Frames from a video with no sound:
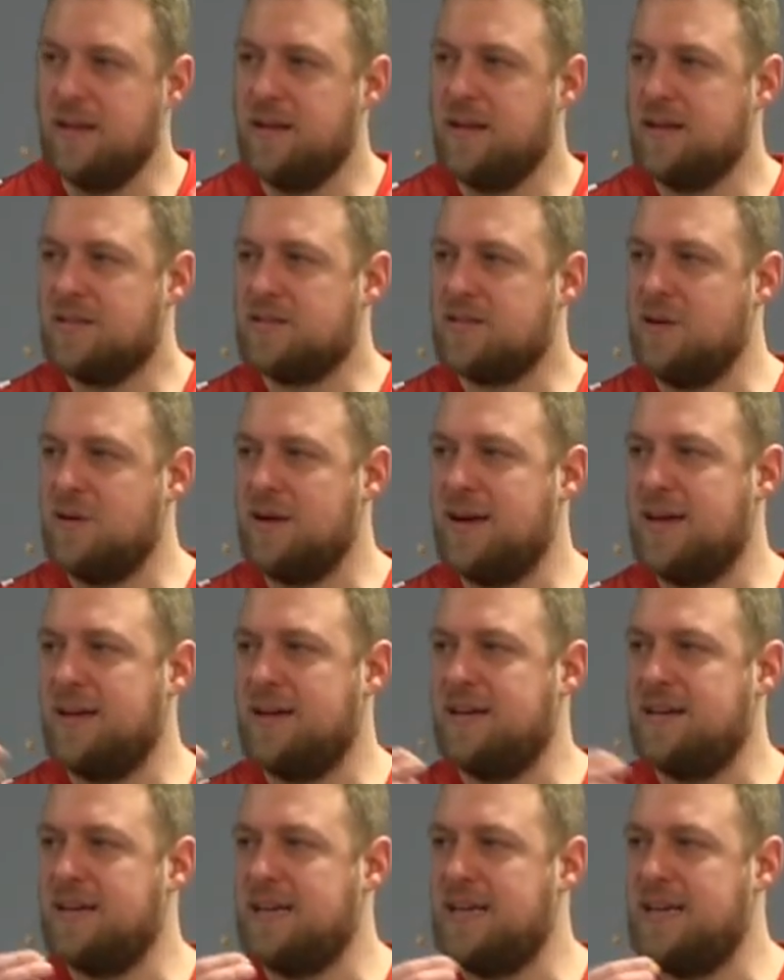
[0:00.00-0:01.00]
Let's go ahead
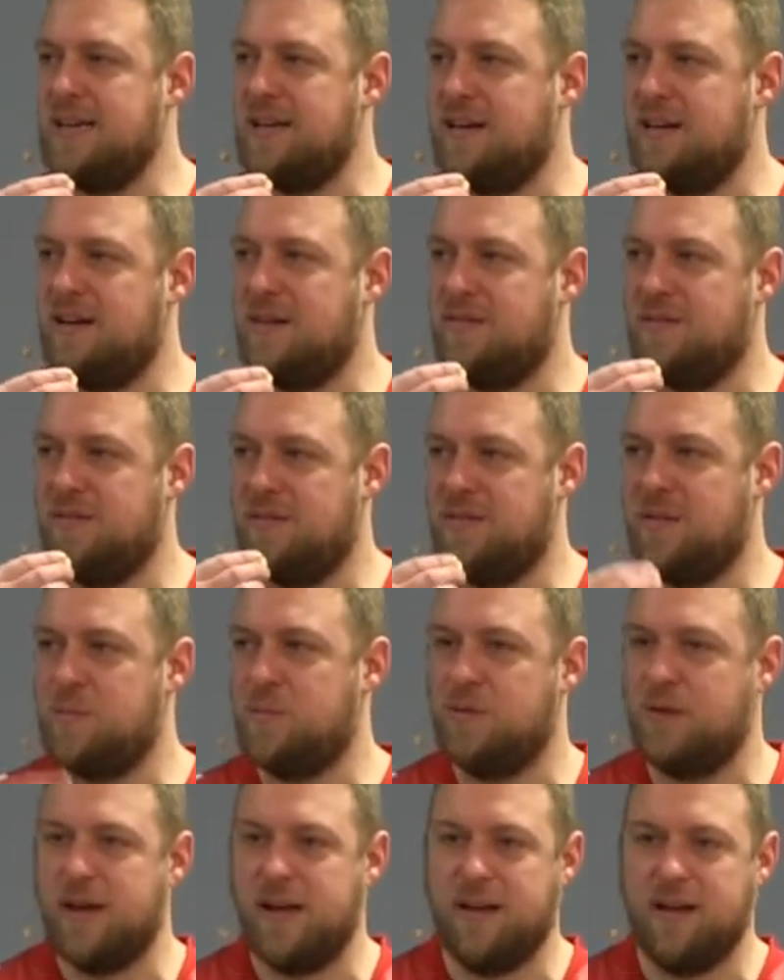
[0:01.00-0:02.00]
and eat of the
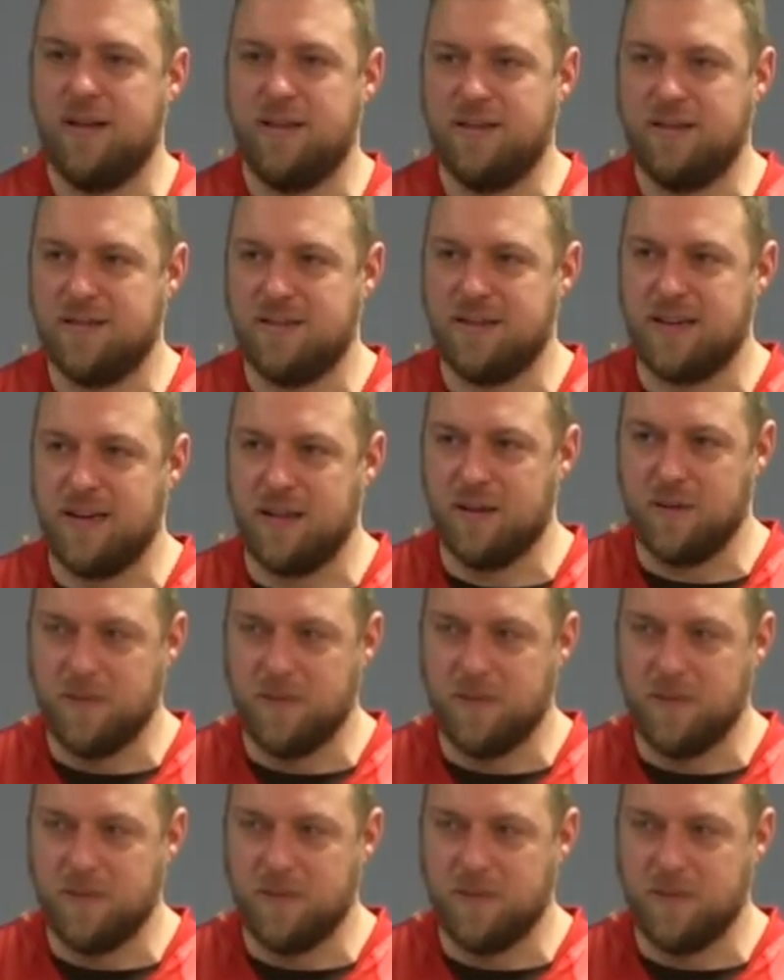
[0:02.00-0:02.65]
bread together.